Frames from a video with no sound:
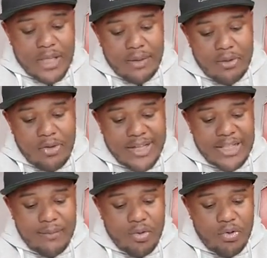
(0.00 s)
Like, you guys
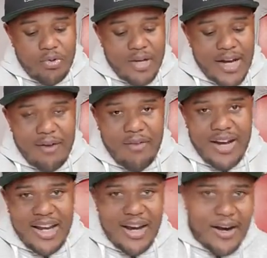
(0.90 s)
let me know who you got.
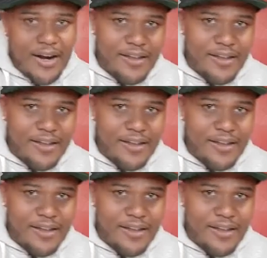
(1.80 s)
Right now,